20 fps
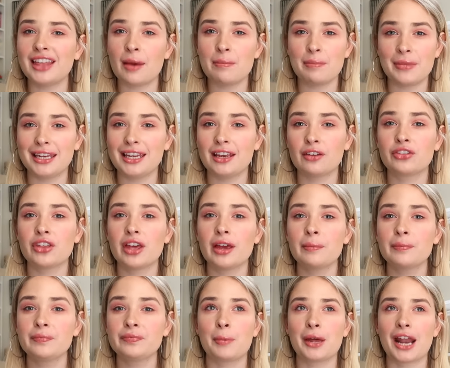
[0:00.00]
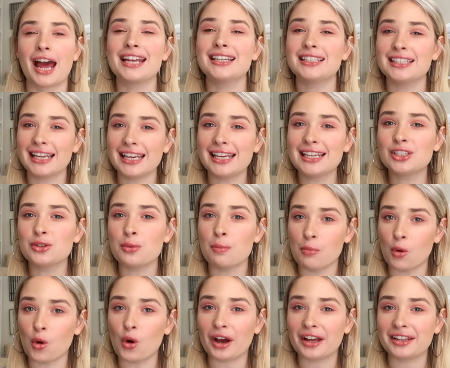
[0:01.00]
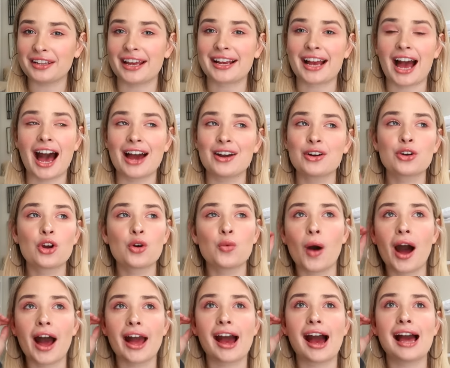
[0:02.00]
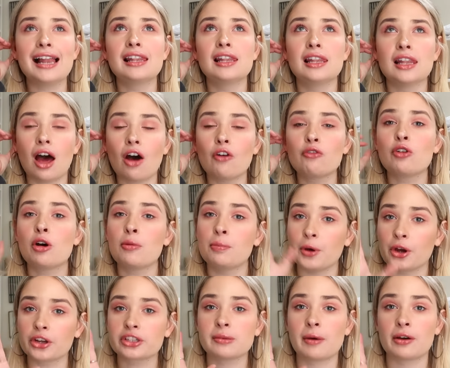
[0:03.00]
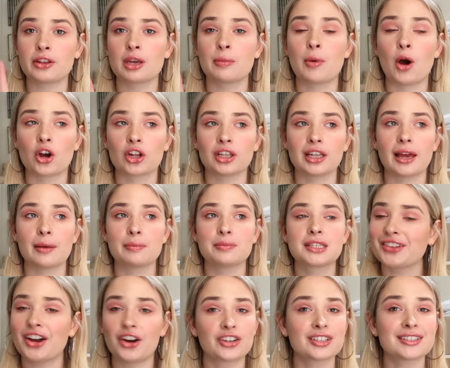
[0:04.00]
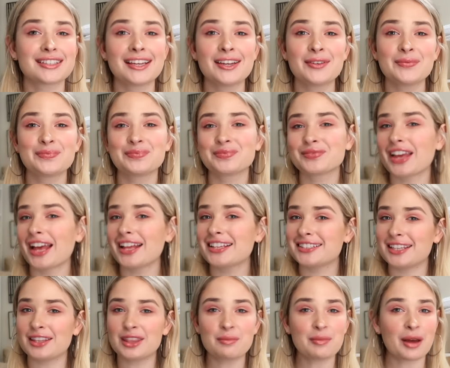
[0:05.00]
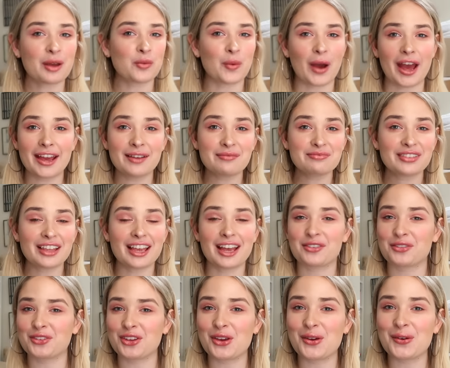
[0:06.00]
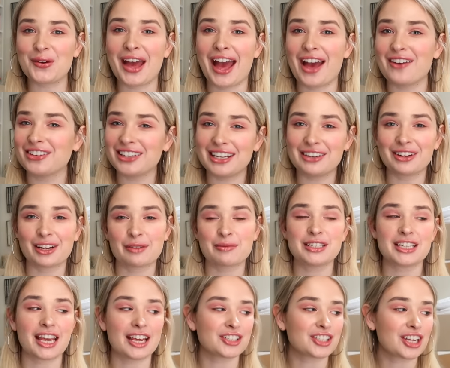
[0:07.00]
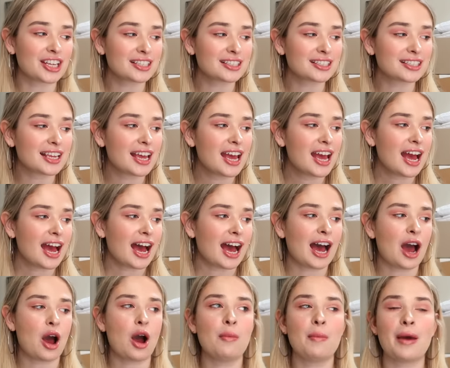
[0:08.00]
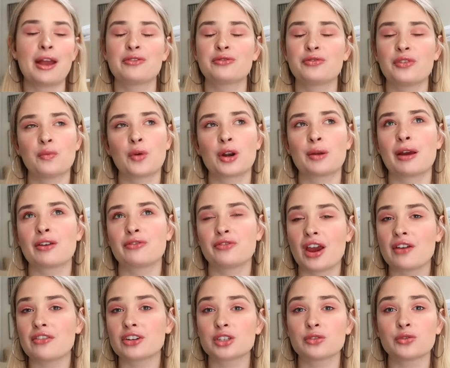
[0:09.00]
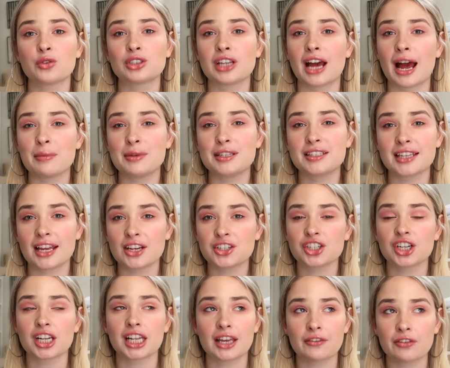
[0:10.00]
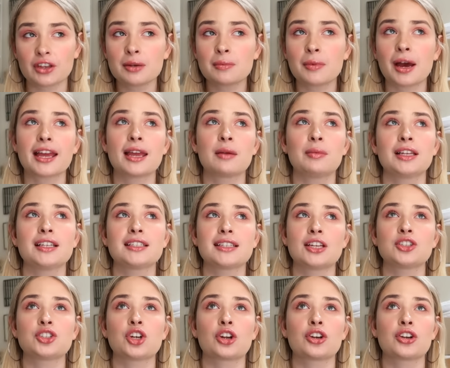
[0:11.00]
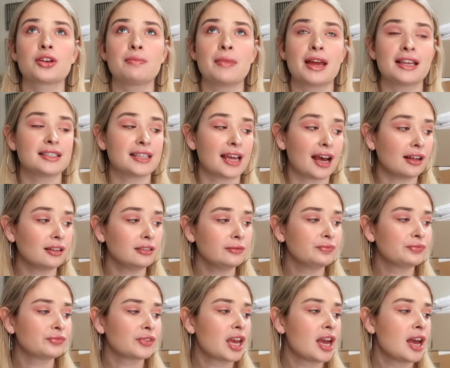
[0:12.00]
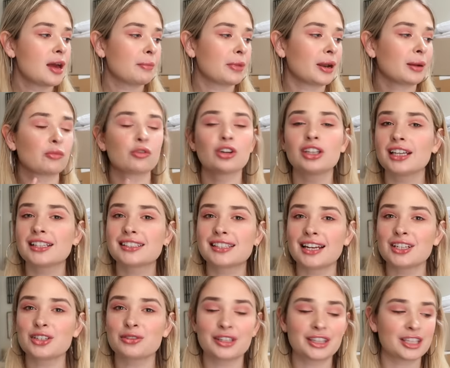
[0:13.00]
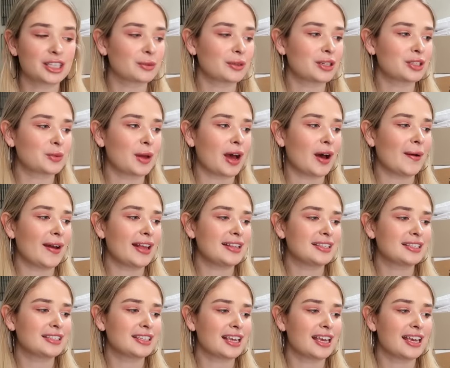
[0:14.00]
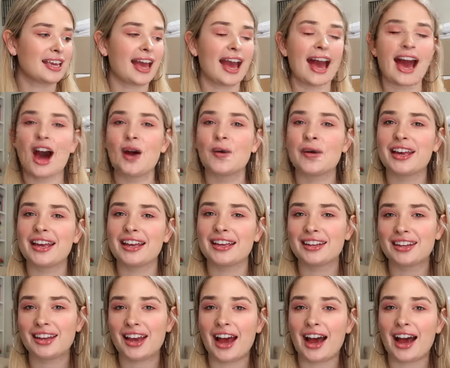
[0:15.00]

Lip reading: that many of them, but I need more. Like, I don't know why. I love books about the apocalypse. Honestly, send them my way if you have any recommendations. One of my favorites of all time is Station 11 by Emily St. John Mandel. But I'm really excited to read this one as well and see how it